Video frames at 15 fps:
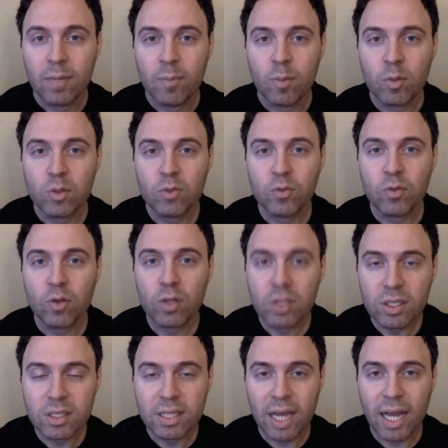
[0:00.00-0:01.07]
most
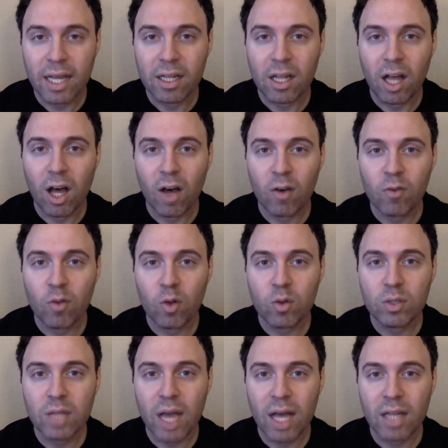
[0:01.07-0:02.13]
versatile of
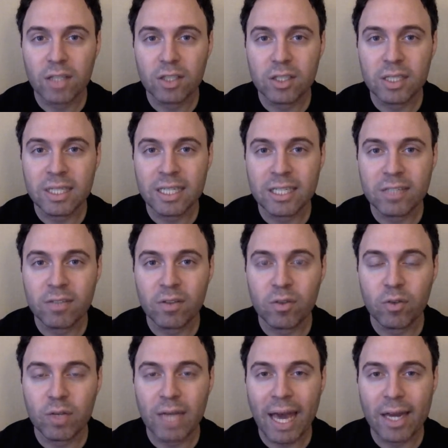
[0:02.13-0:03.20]
those colleges in each of the
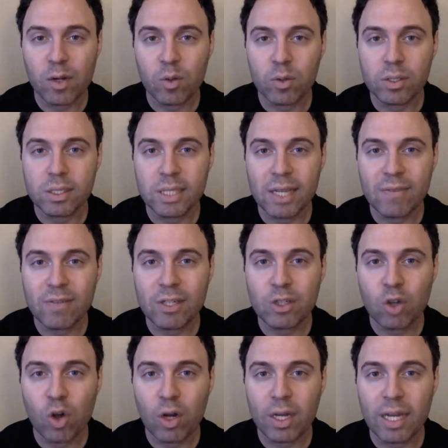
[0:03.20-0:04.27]
three categories: safety,
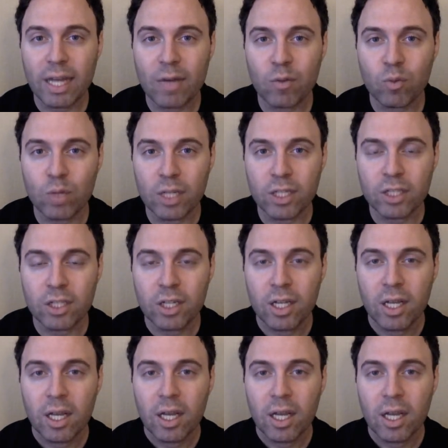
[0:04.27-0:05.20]
target, and reach.